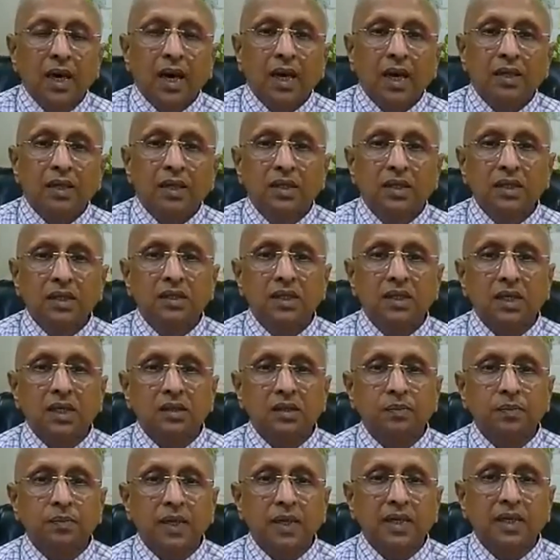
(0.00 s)
And this
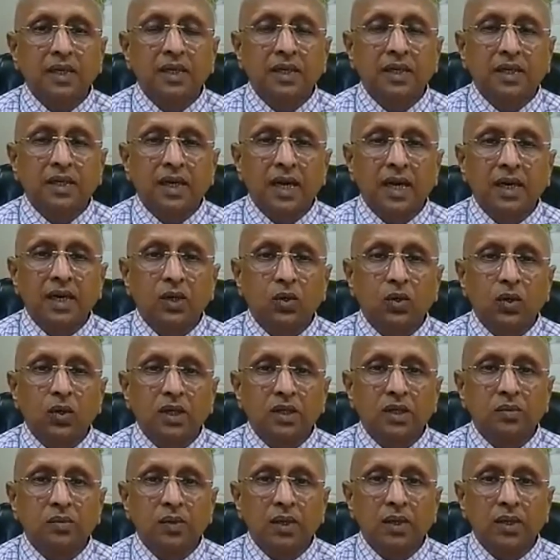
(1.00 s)
aspect he tried to
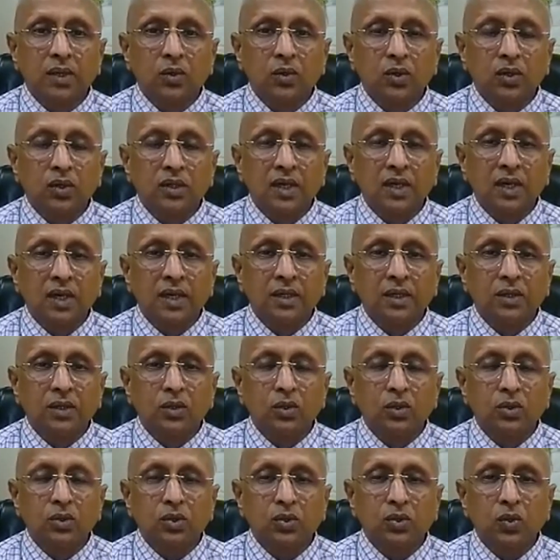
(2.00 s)
explain over there in
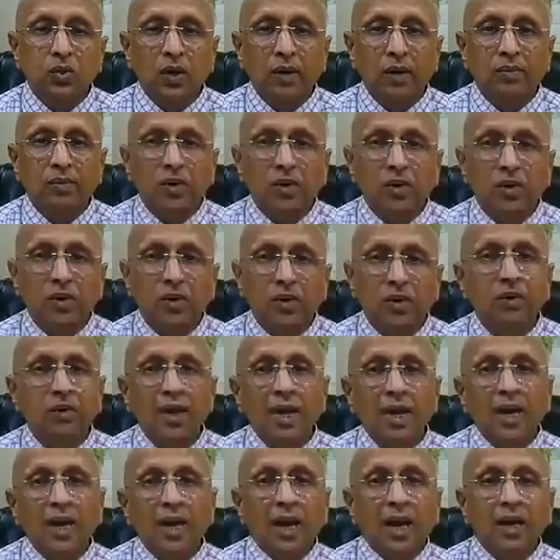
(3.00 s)
those two aphorisms.
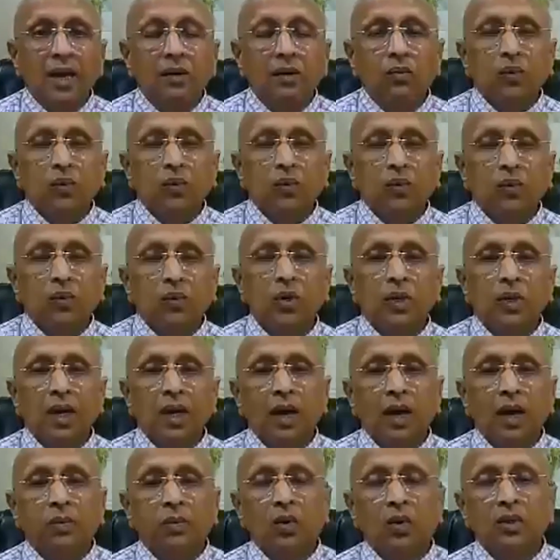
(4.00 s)
And one
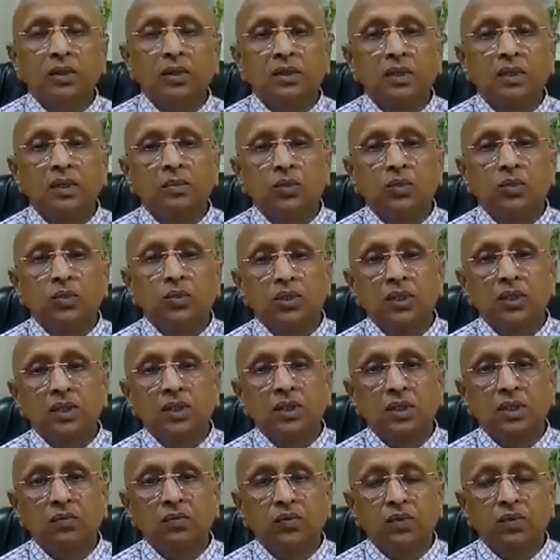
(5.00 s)
more aphorism,
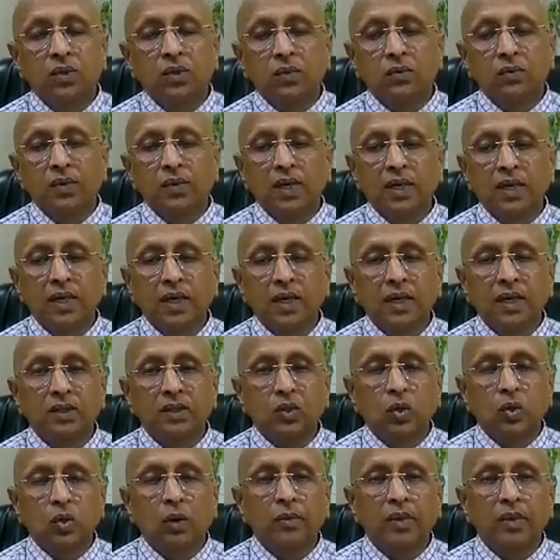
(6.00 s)
264, where he
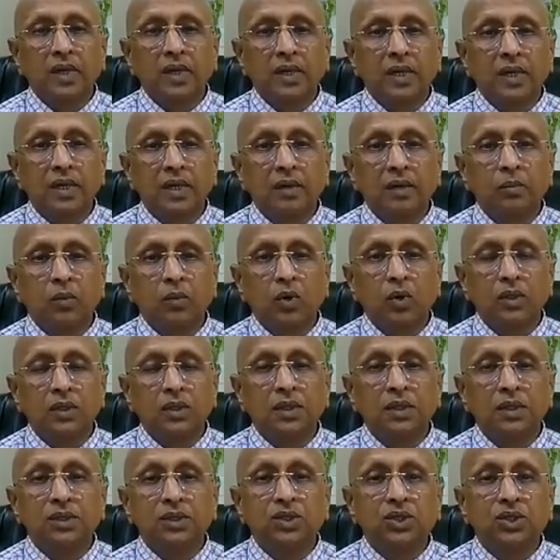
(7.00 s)
has commented about
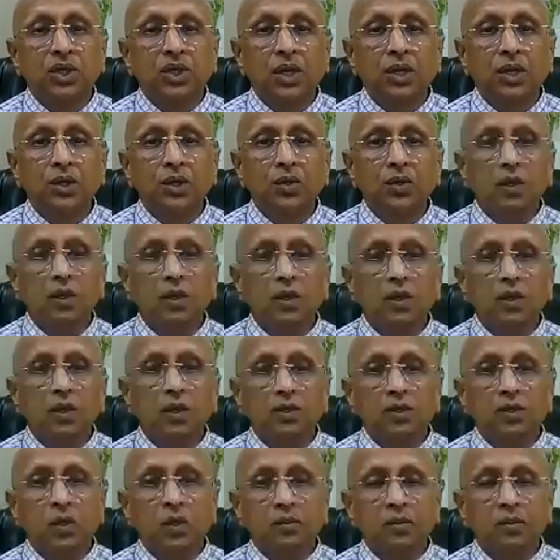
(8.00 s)
the
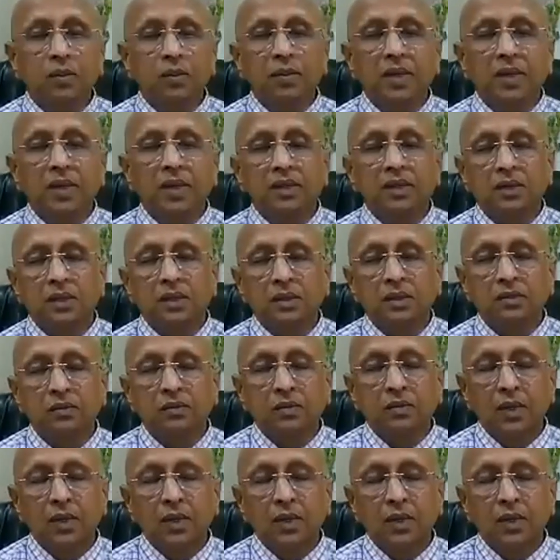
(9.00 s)
genuineness of the medicine.